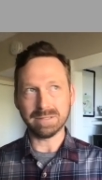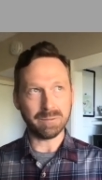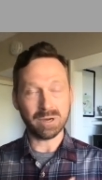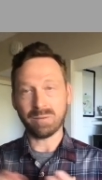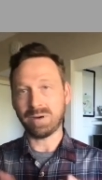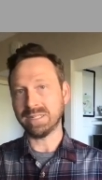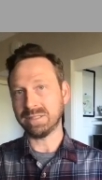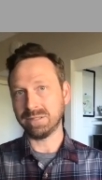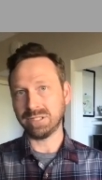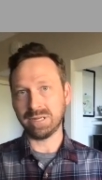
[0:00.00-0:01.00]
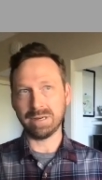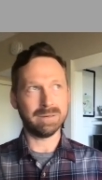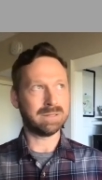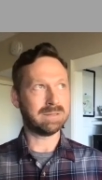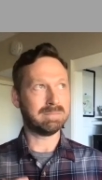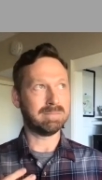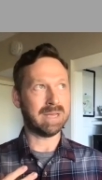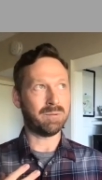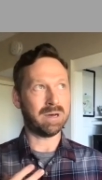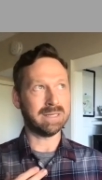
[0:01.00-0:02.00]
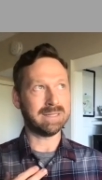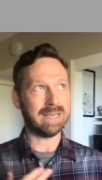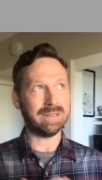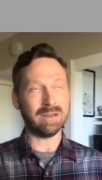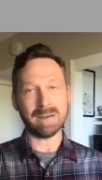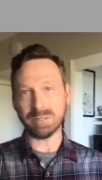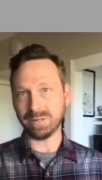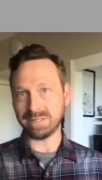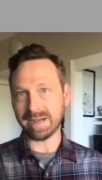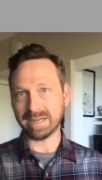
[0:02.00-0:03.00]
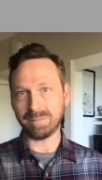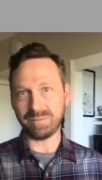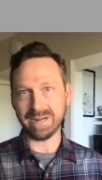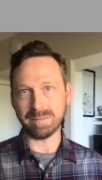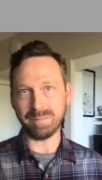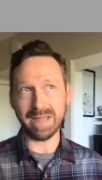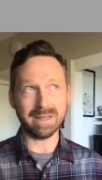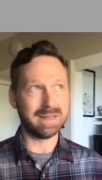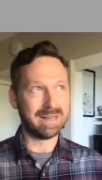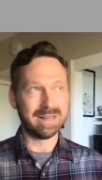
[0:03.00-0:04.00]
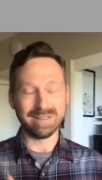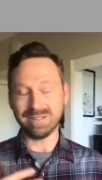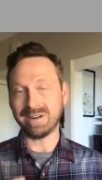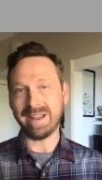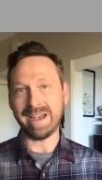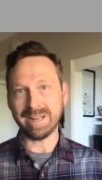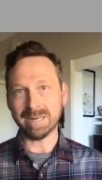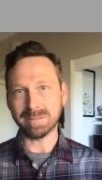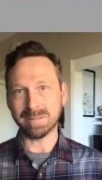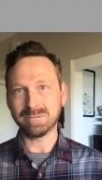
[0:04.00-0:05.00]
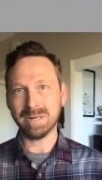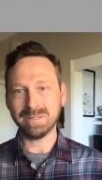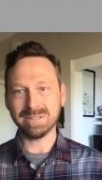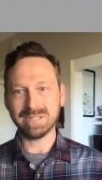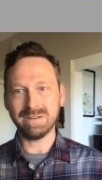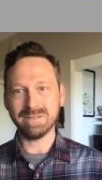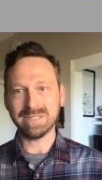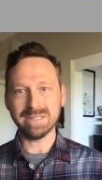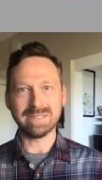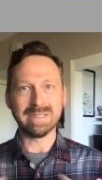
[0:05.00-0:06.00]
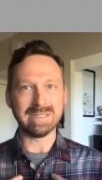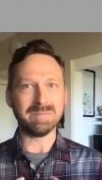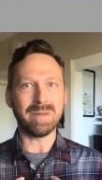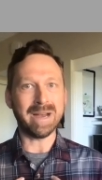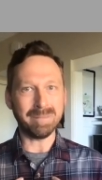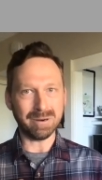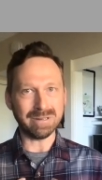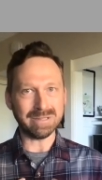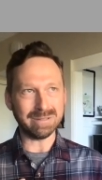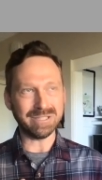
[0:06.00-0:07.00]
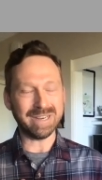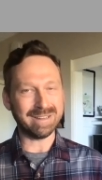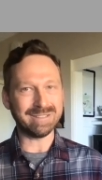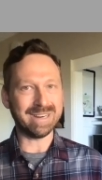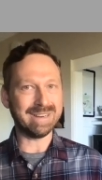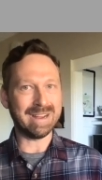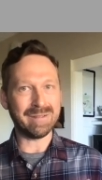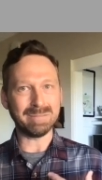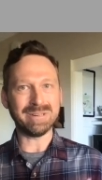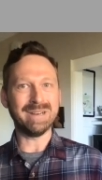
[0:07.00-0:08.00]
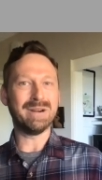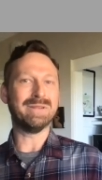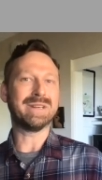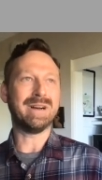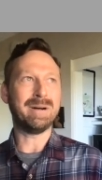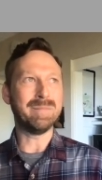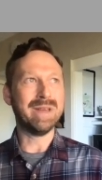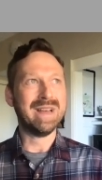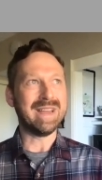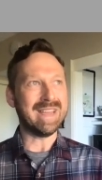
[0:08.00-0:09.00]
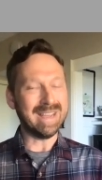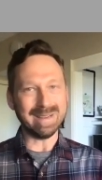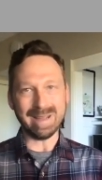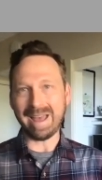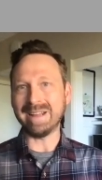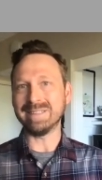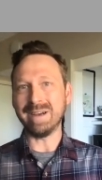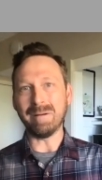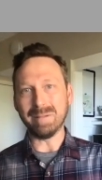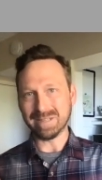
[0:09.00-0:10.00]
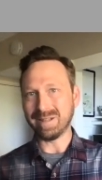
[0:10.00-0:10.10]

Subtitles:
They want to watch those shows. They want to take the option where it's not going to break the bank. You start adding up subscription services. This is my personal challenge right now that I'm trying to overcome. It adds up.